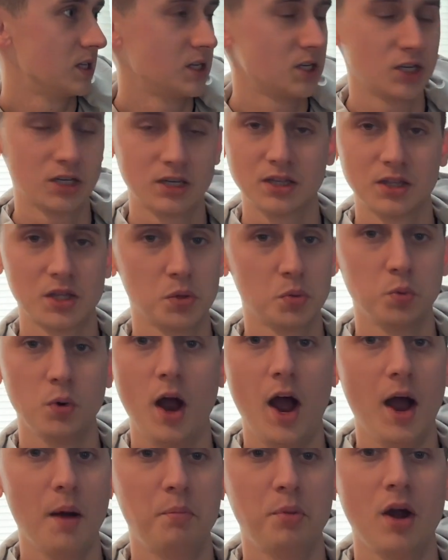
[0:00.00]
just the
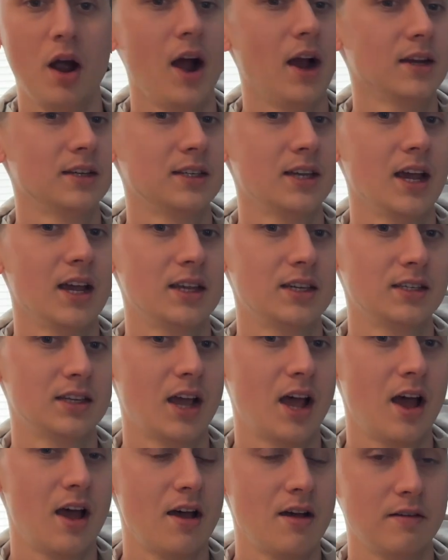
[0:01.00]
raw process
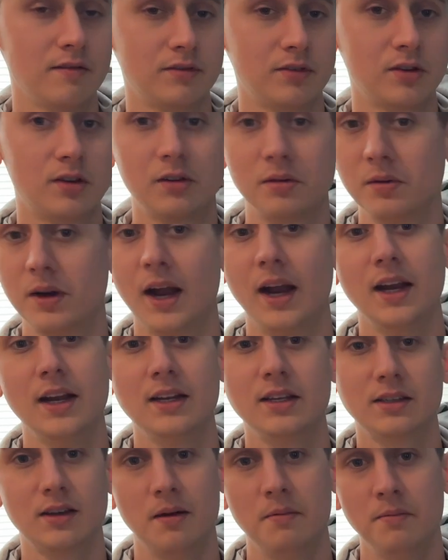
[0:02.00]
of
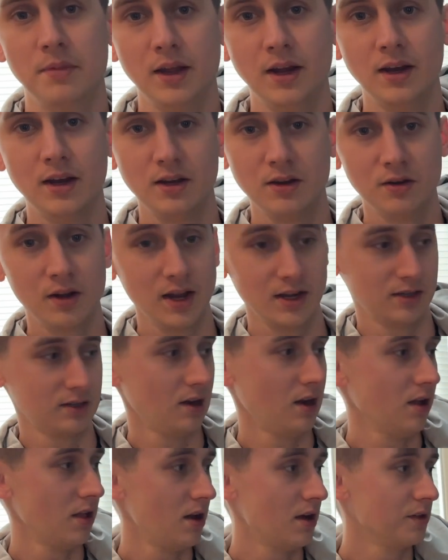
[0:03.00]
creating something. And you guys
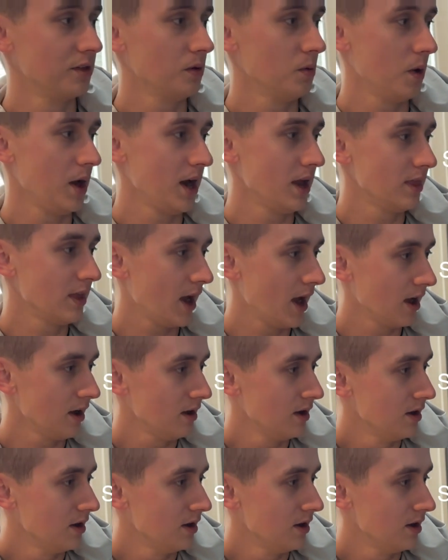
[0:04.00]
saw along the way that